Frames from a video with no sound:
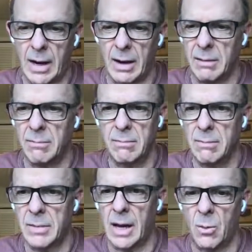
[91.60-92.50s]
had
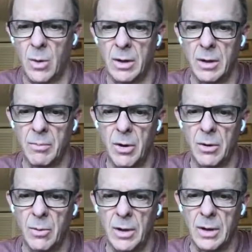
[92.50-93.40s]
that one
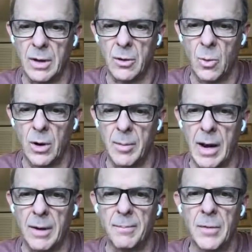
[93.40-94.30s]
component we didn't need to worry
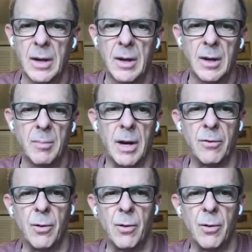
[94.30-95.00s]
about. But